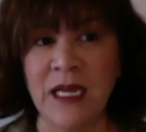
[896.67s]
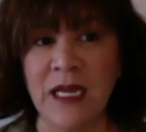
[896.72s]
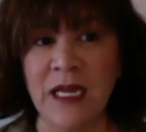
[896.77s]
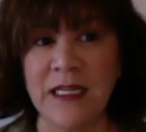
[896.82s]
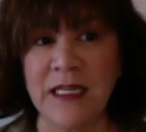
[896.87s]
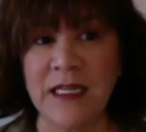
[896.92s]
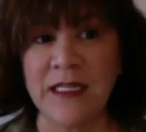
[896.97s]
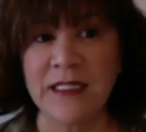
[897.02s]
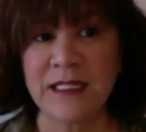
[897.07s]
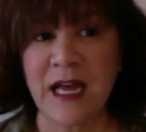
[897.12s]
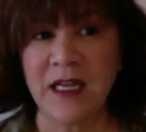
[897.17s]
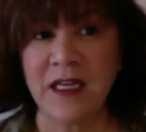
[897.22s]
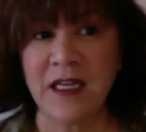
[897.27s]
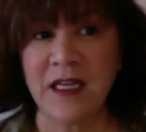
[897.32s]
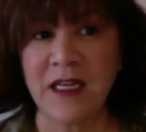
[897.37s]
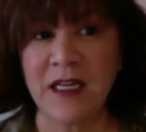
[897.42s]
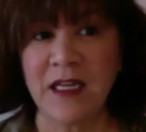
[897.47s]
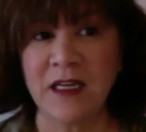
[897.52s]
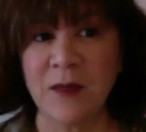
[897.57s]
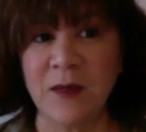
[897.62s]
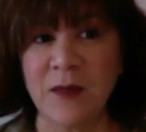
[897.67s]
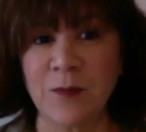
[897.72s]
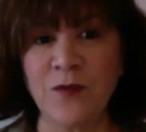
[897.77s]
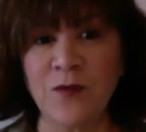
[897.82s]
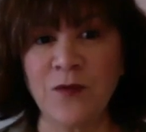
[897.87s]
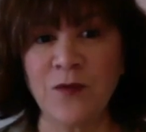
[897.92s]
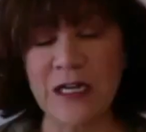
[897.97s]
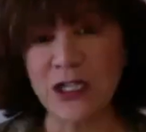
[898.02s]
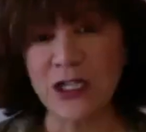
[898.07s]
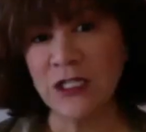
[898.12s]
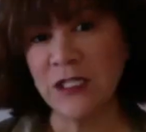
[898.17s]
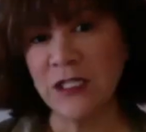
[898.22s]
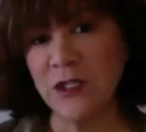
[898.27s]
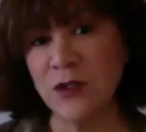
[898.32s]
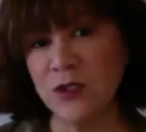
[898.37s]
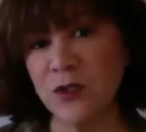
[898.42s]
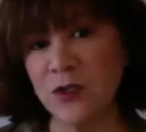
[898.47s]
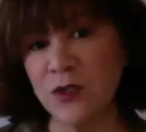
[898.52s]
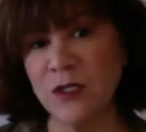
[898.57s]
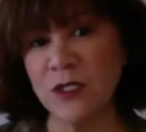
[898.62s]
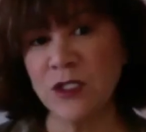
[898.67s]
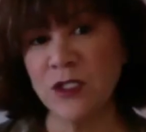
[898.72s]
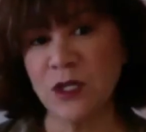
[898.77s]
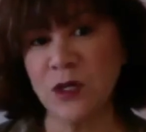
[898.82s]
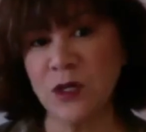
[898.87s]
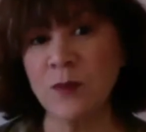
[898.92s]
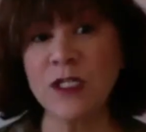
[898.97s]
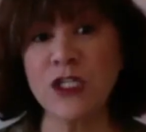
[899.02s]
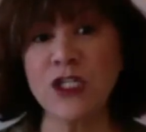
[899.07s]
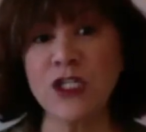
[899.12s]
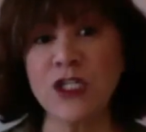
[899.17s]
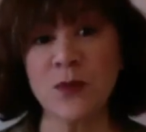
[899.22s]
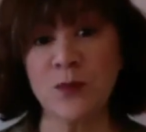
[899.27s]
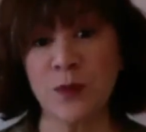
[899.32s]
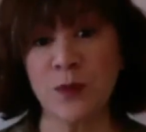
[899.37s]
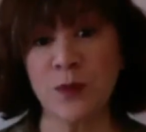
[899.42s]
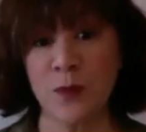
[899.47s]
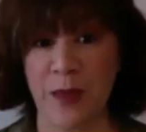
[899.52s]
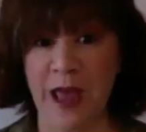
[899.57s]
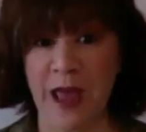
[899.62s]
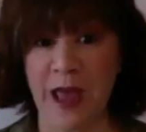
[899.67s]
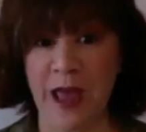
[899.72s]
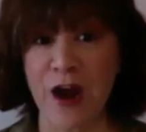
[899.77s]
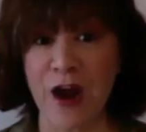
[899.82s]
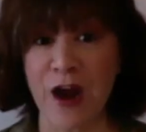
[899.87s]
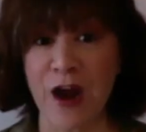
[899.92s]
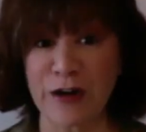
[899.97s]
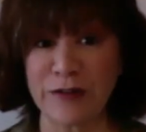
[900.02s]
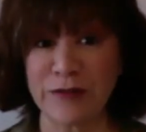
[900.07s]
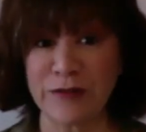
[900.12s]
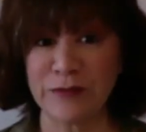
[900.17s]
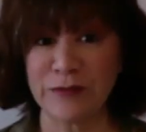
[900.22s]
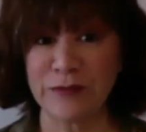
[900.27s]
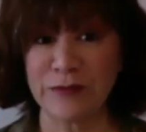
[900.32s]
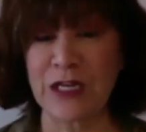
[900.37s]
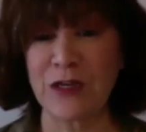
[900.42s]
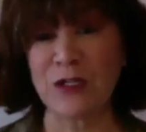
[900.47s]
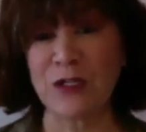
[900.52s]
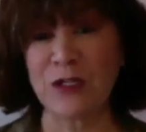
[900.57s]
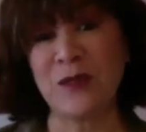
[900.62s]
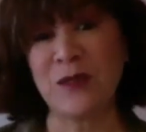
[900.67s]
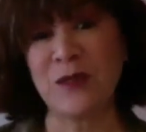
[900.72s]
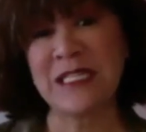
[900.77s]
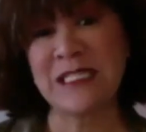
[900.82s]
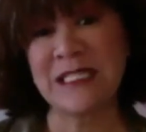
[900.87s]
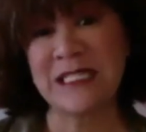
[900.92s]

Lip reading: is that professionally you're doing so much to prepare, right? You're doing the